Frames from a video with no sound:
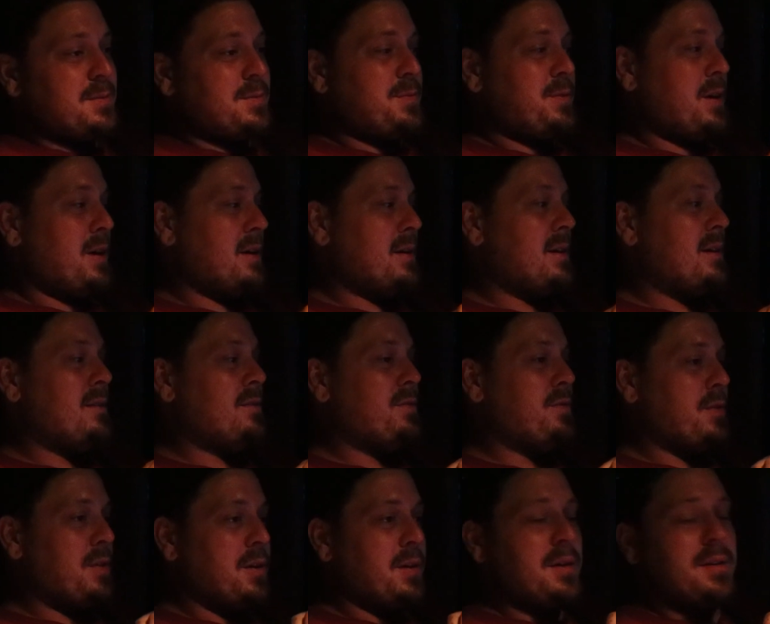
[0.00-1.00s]
fucking
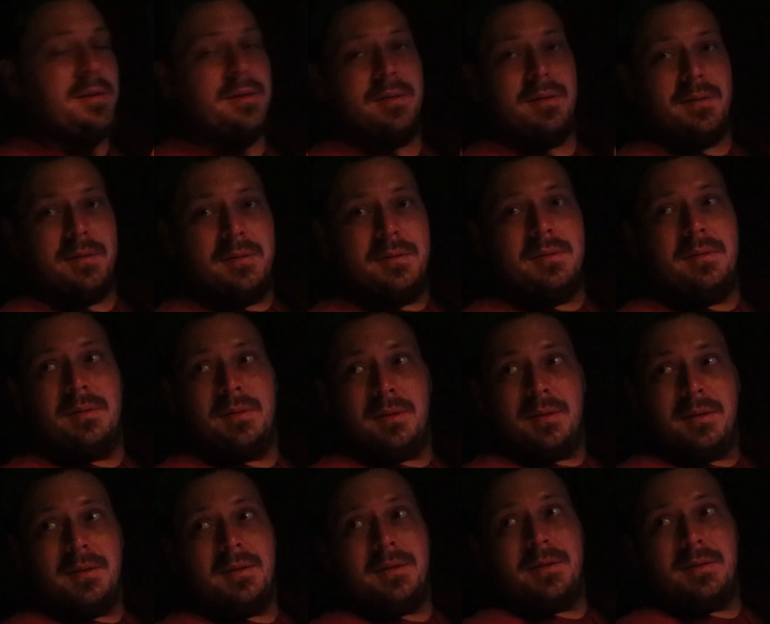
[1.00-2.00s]
fun.
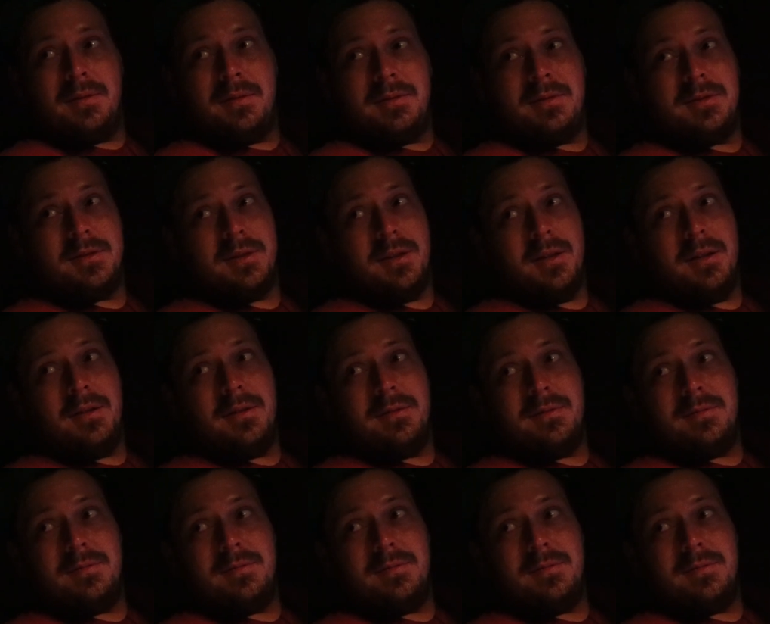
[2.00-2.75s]
So,